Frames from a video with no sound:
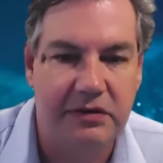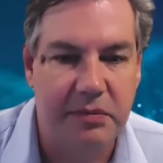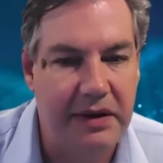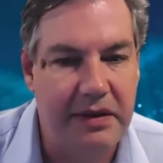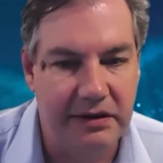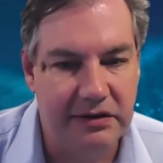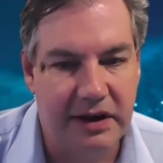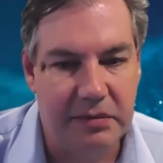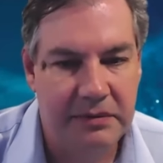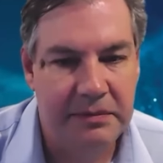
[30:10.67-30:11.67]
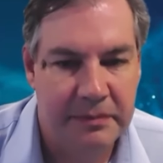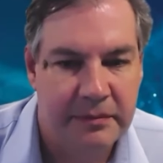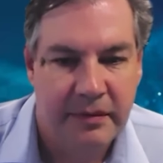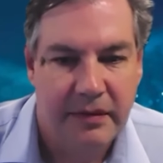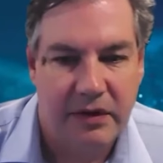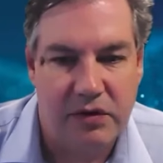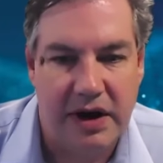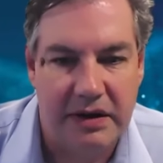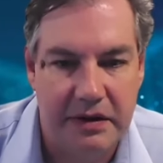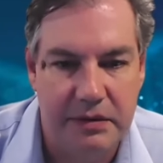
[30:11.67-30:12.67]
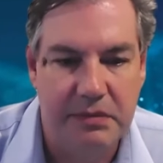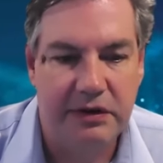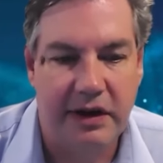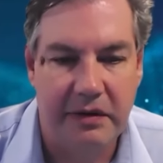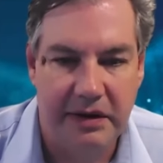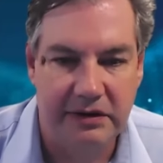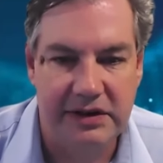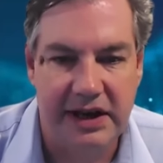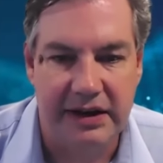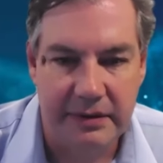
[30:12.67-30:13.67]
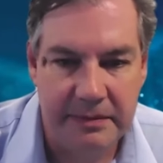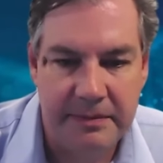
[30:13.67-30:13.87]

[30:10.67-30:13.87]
speed things up rather than slow things down.